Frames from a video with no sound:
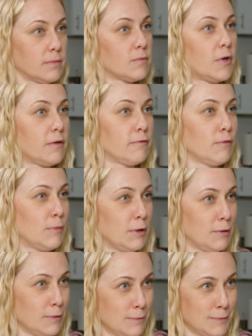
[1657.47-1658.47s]

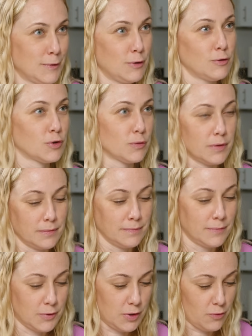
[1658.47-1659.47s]
run-of-the-mill, usual
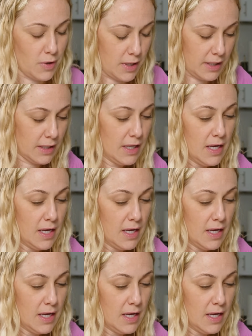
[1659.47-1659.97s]
neurotic